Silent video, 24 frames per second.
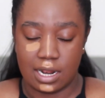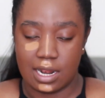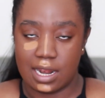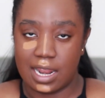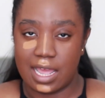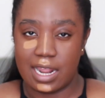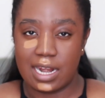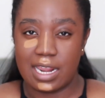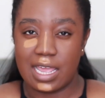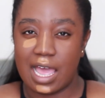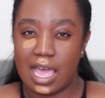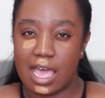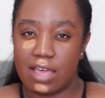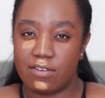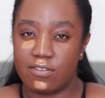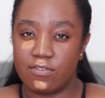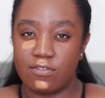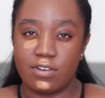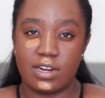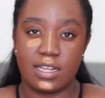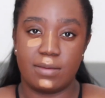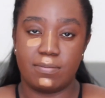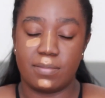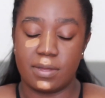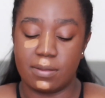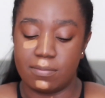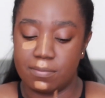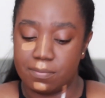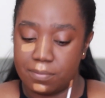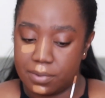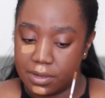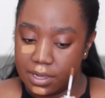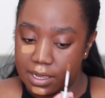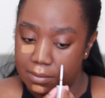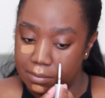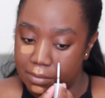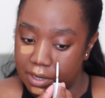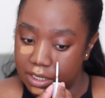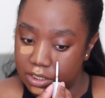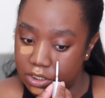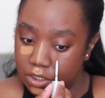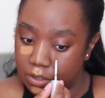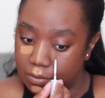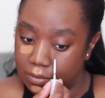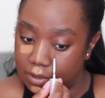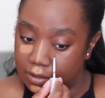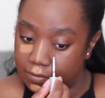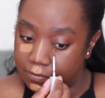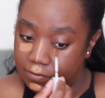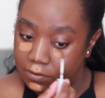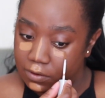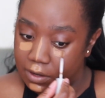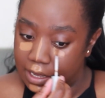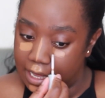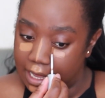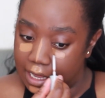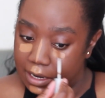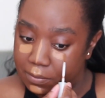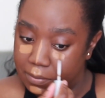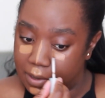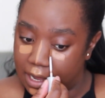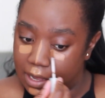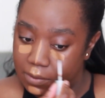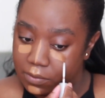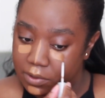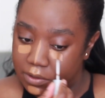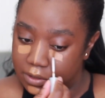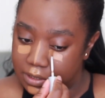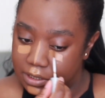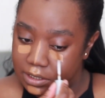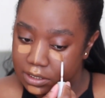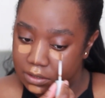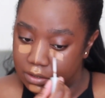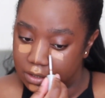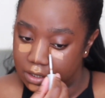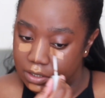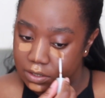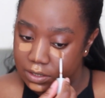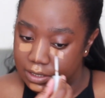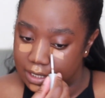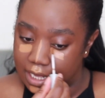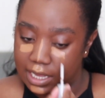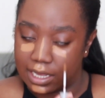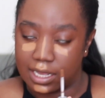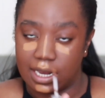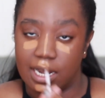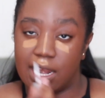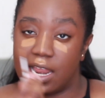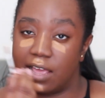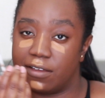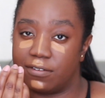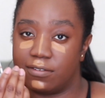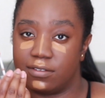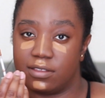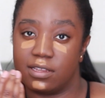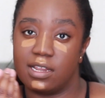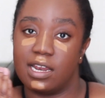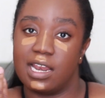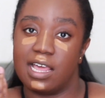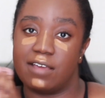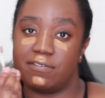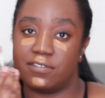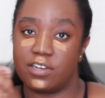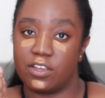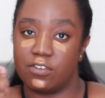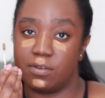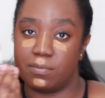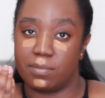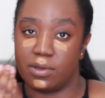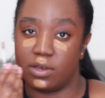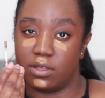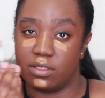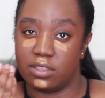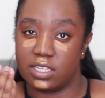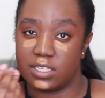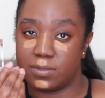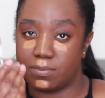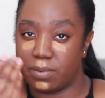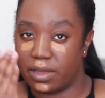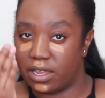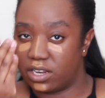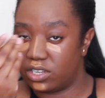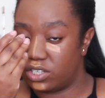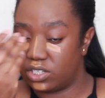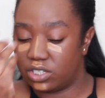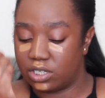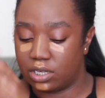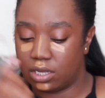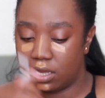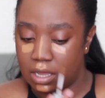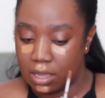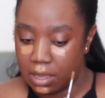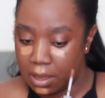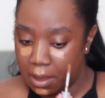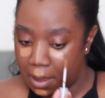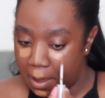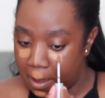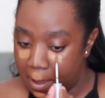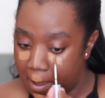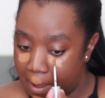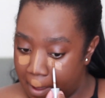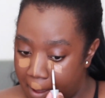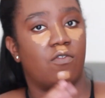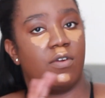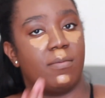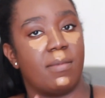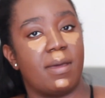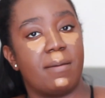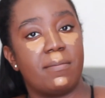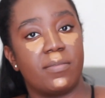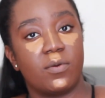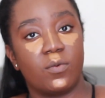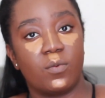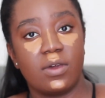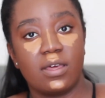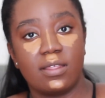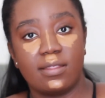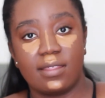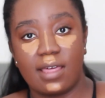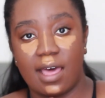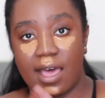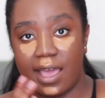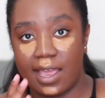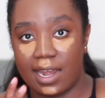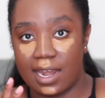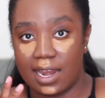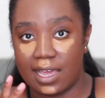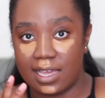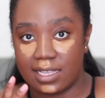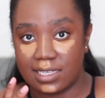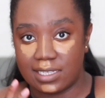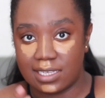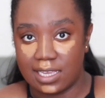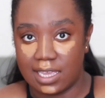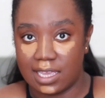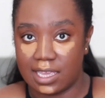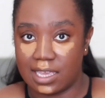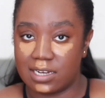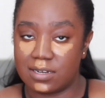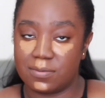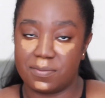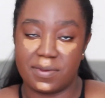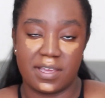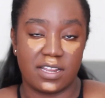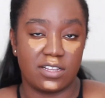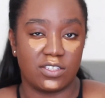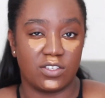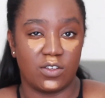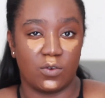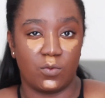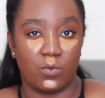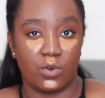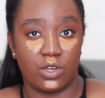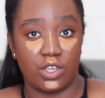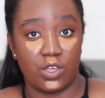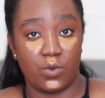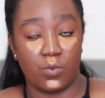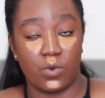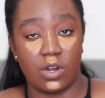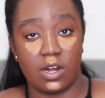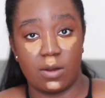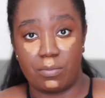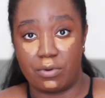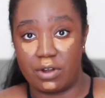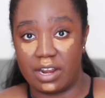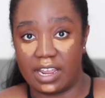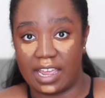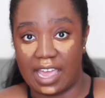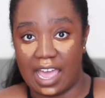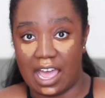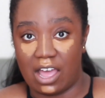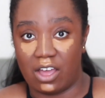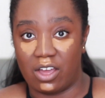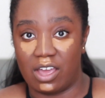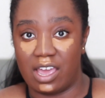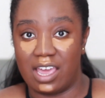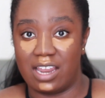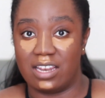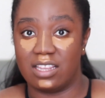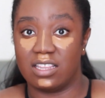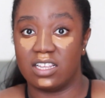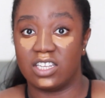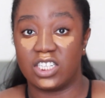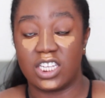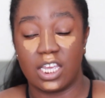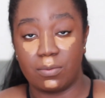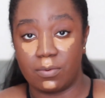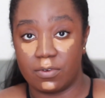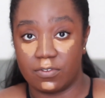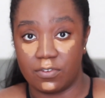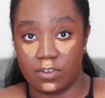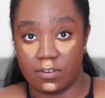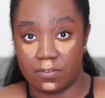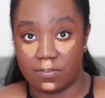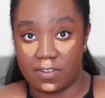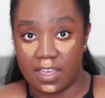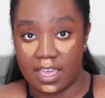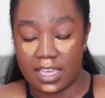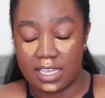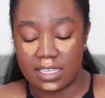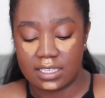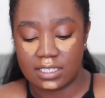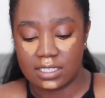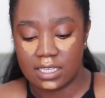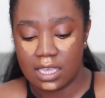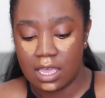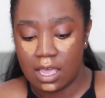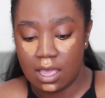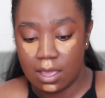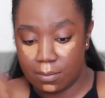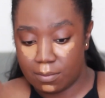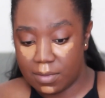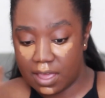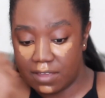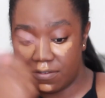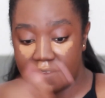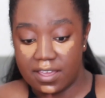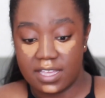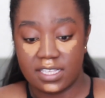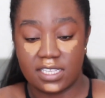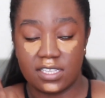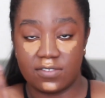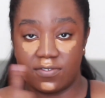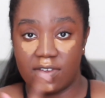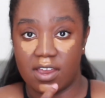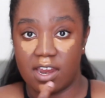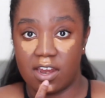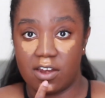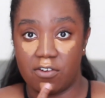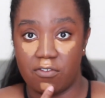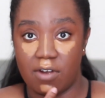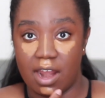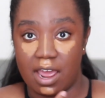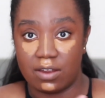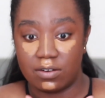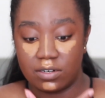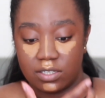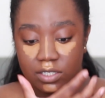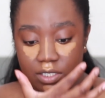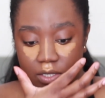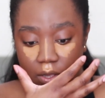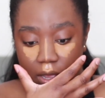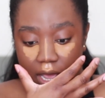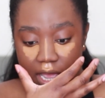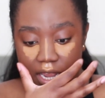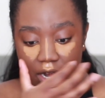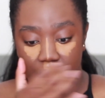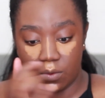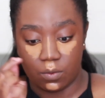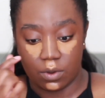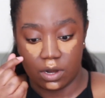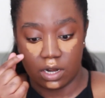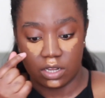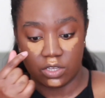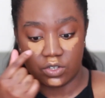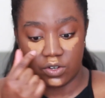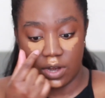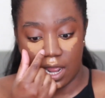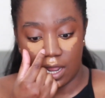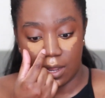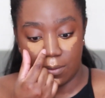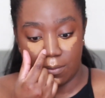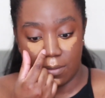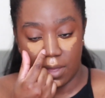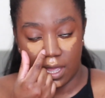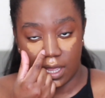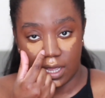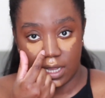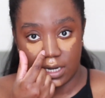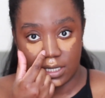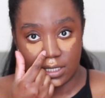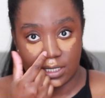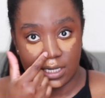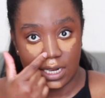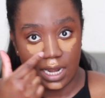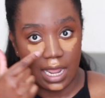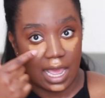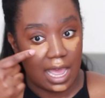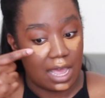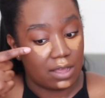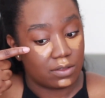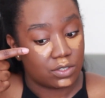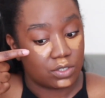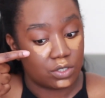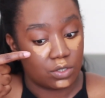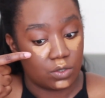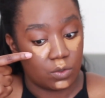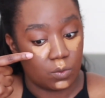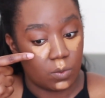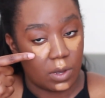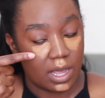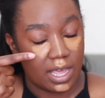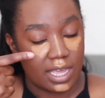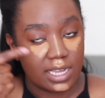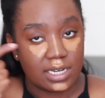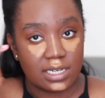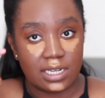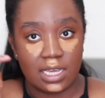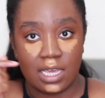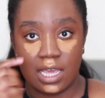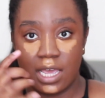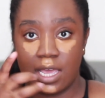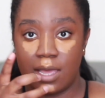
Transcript: Lately I haven't really been putting much on my forehead, but I will still use like the leftover bit on the sponge. Remember with highlighting, it depends on what you want to bring out and the shape of your face. My face is very round, so I don't want to drag my concealer out too wide